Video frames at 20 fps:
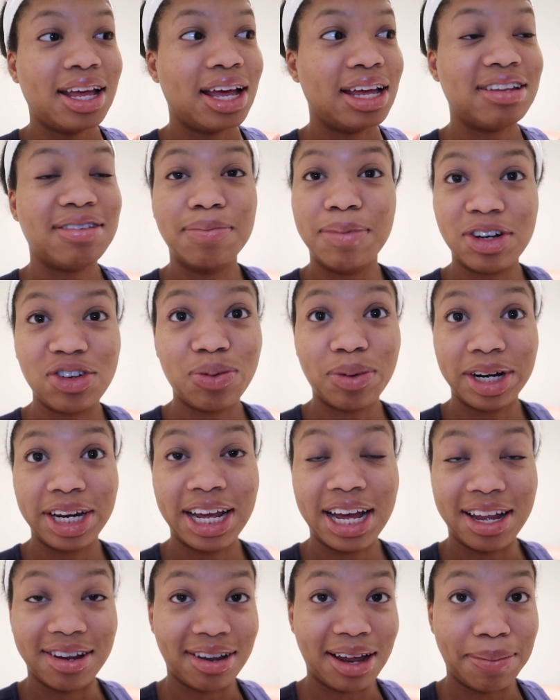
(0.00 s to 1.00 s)
as much
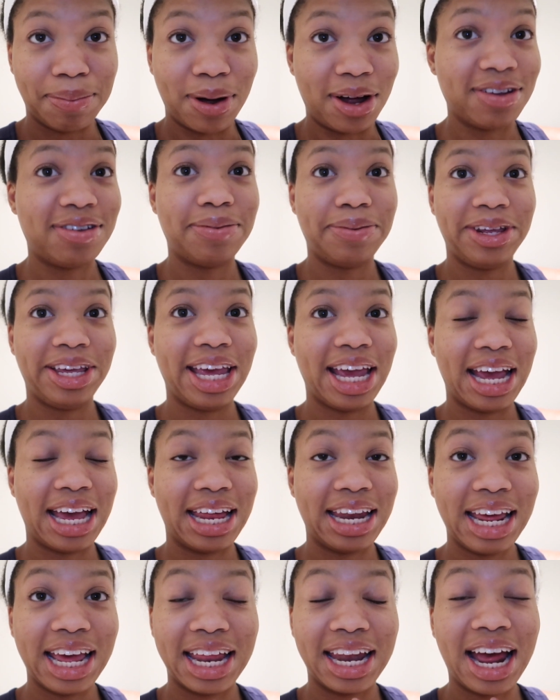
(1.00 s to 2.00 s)
money as I possibly
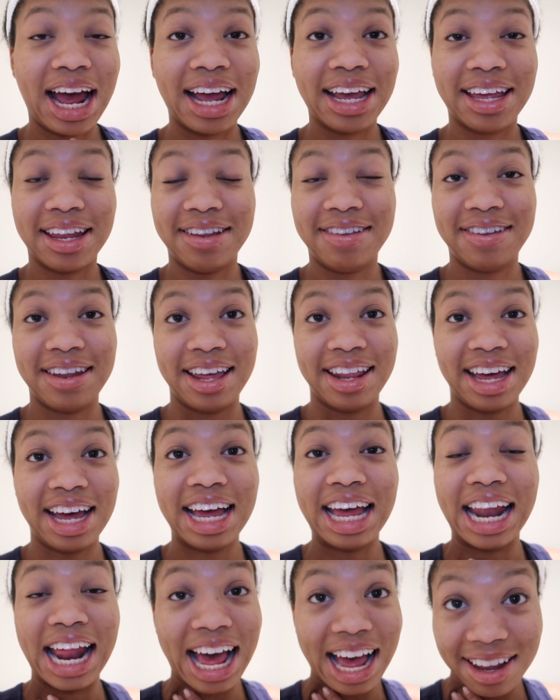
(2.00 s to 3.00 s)
can and I could say
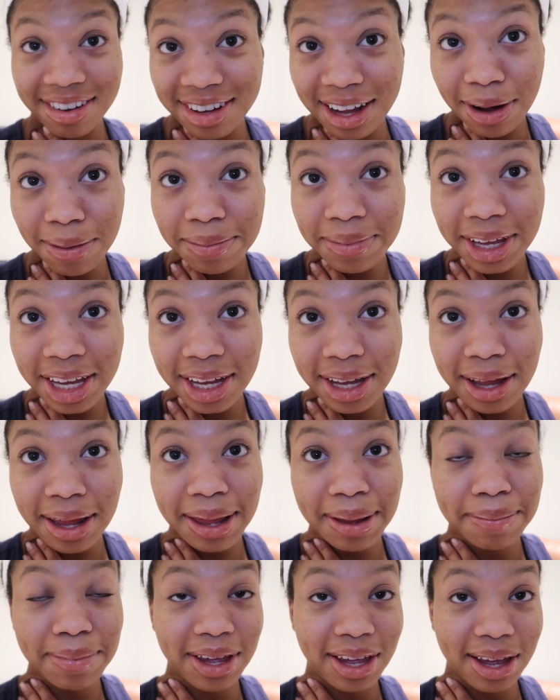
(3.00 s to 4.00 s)
that it has helped me
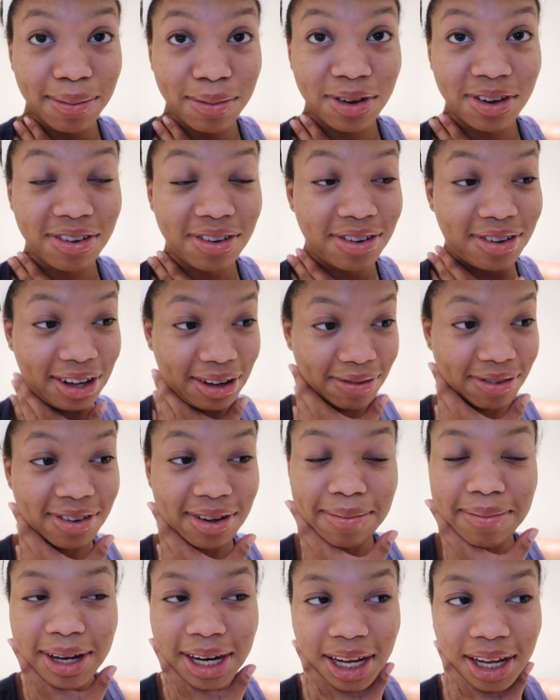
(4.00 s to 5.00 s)
being able to save
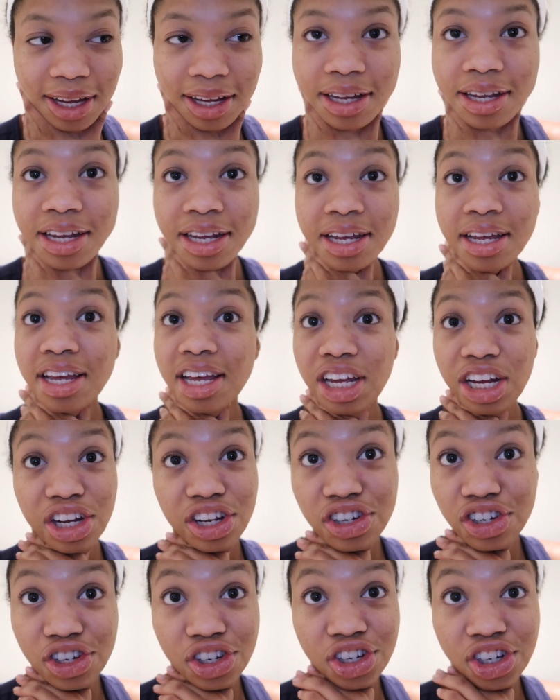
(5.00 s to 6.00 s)
some money
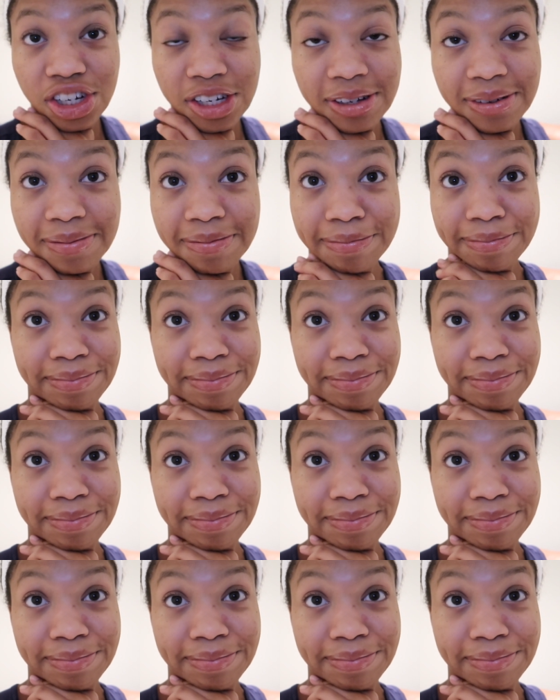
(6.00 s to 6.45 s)
ish